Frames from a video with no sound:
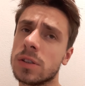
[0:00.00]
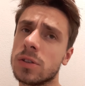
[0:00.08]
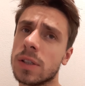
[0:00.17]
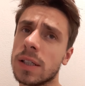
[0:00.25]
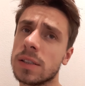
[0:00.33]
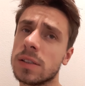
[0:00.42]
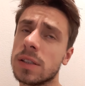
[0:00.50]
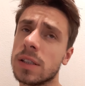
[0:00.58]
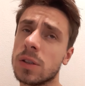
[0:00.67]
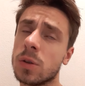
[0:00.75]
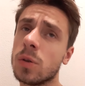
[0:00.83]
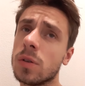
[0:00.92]

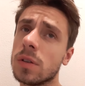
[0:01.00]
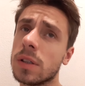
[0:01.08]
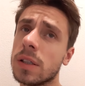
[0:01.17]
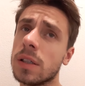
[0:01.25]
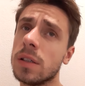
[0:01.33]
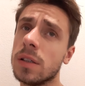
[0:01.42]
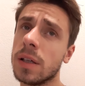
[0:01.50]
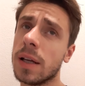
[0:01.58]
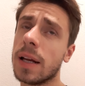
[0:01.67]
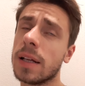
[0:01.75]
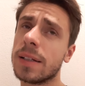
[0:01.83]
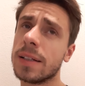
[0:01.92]
translated and correlated and
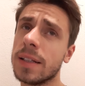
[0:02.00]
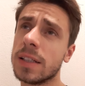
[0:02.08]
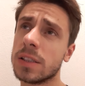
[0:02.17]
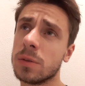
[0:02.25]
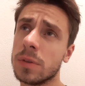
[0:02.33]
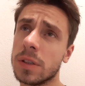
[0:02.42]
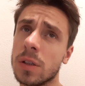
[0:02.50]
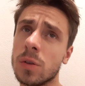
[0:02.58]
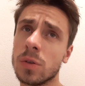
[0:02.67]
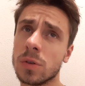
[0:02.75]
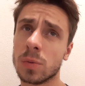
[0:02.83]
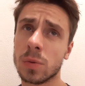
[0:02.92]
had connection with the
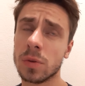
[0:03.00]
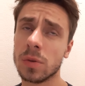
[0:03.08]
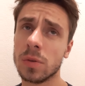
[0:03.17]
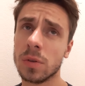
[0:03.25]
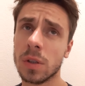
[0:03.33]
oldest world